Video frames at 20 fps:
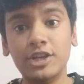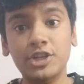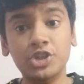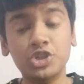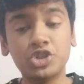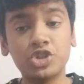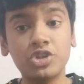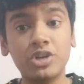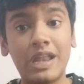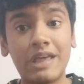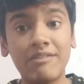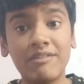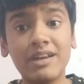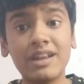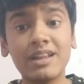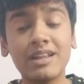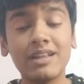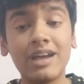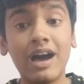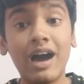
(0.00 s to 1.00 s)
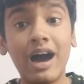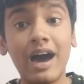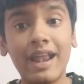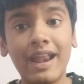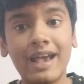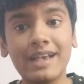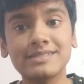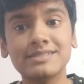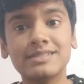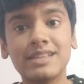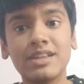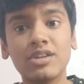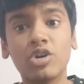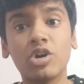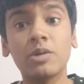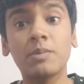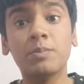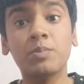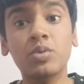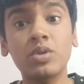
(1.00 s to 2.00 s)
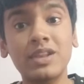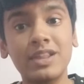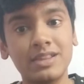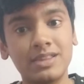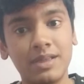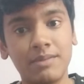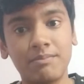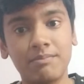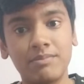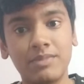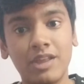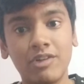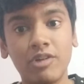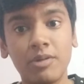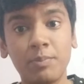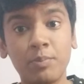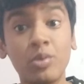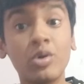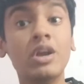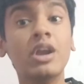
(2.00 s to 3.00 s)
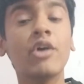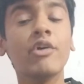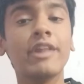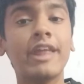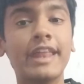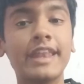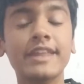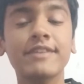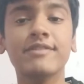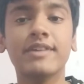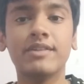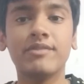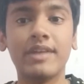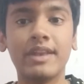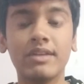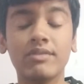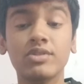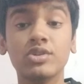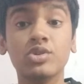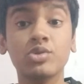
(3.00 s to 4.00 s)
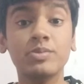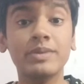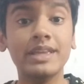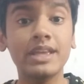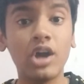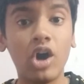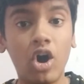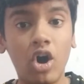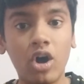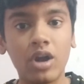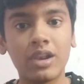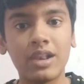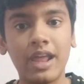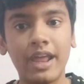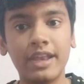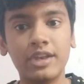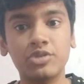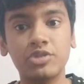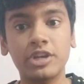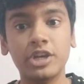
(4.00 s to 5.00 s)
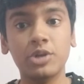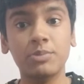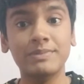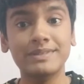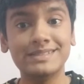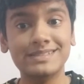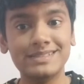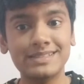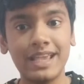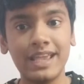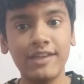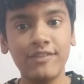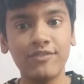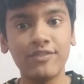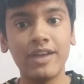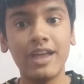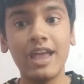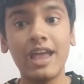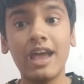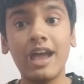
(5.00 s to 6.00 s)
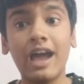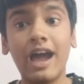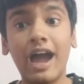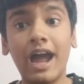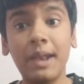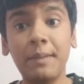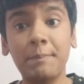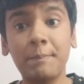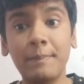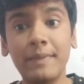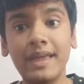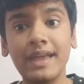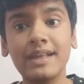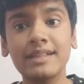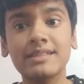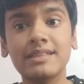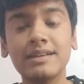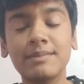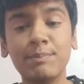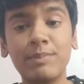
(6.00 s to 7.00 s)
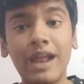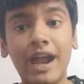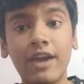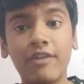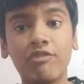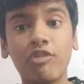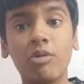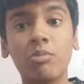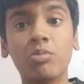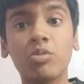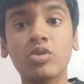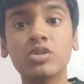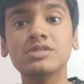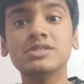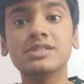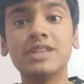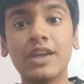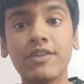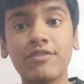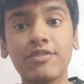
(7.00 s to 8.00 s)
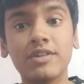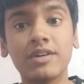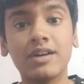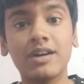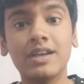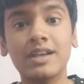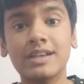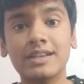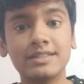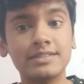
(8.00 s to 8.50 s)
You should never harass them or bully them. Never pull down anyone whenever you be online. You need to be safe and make the platform more safer.